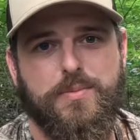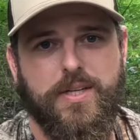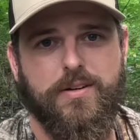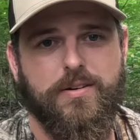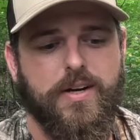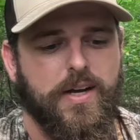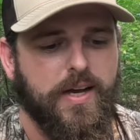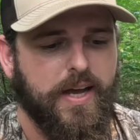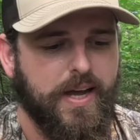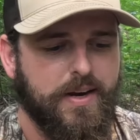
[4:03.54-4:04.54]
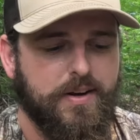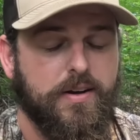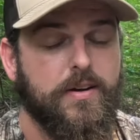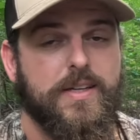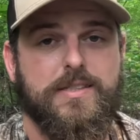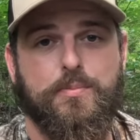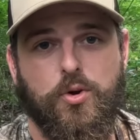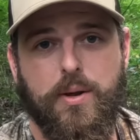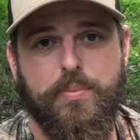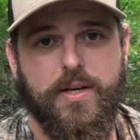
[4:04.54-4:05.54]
some deer and uh, get some
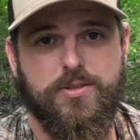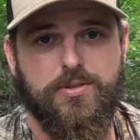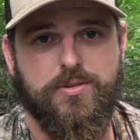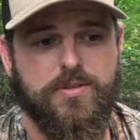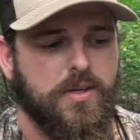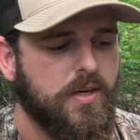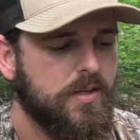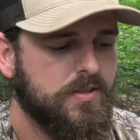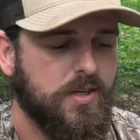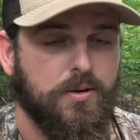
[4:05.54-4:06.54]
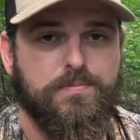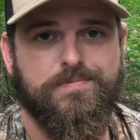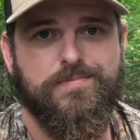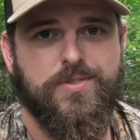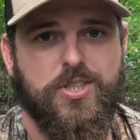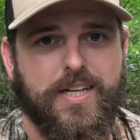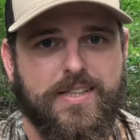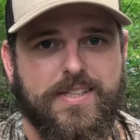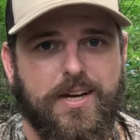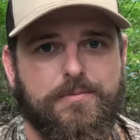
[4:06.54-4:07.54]
great pictures. So check
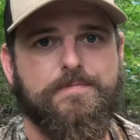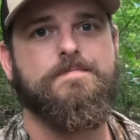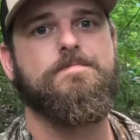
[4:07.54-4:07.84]
this out.